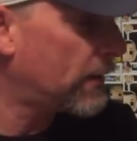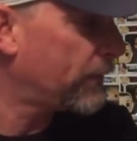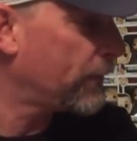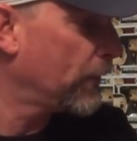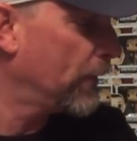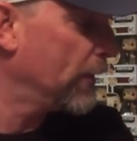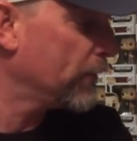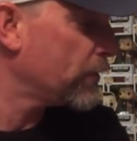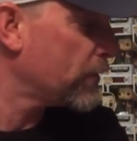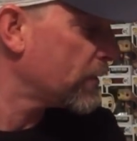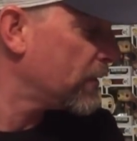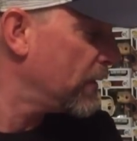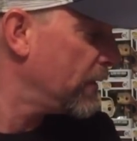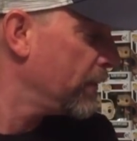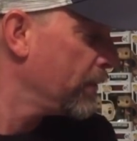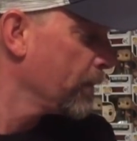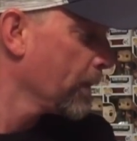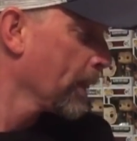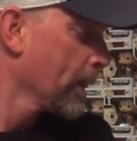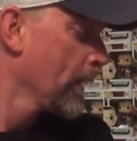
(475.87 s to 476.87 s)
that out if you're
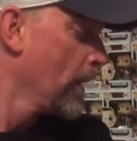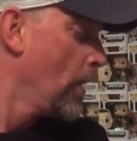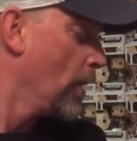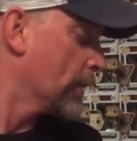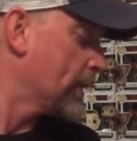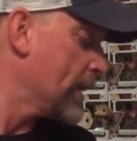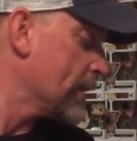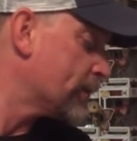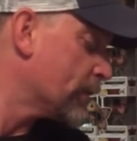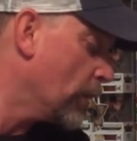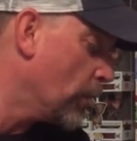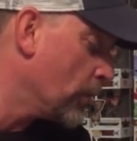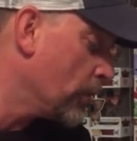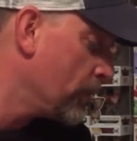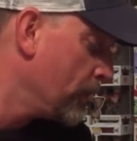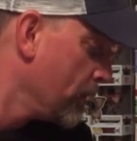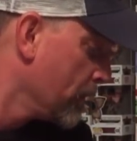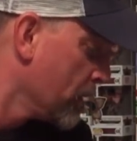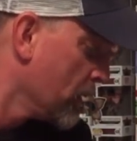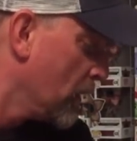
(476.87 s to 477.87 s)
interested. Okay,
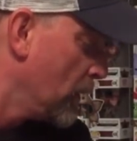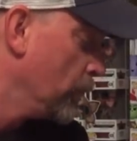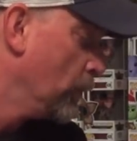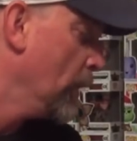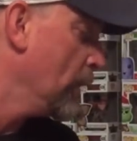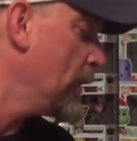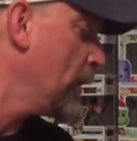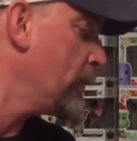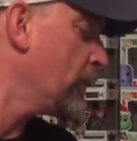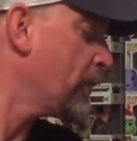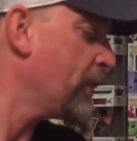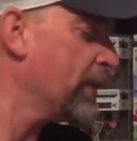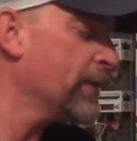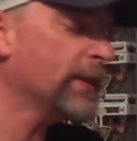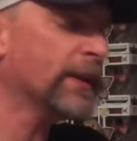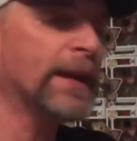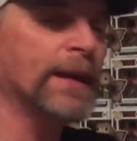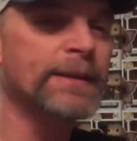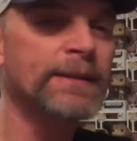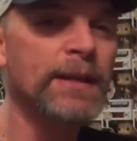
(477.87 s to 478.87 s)
so one other
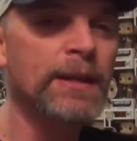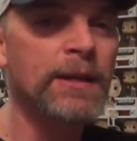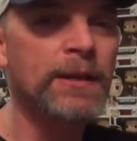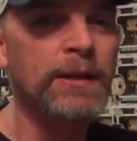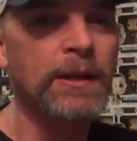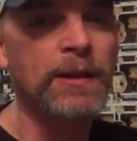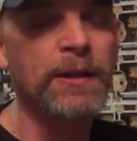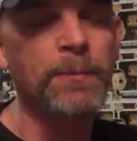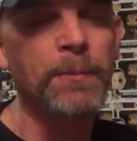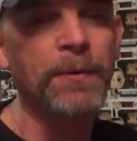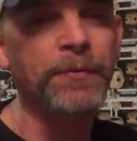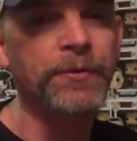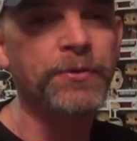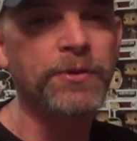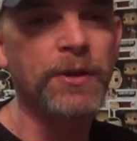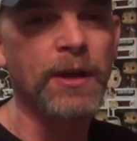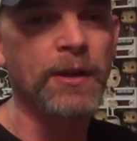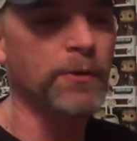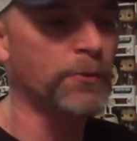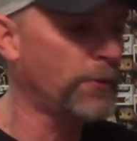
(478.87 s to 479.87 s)
thing that I did in the month of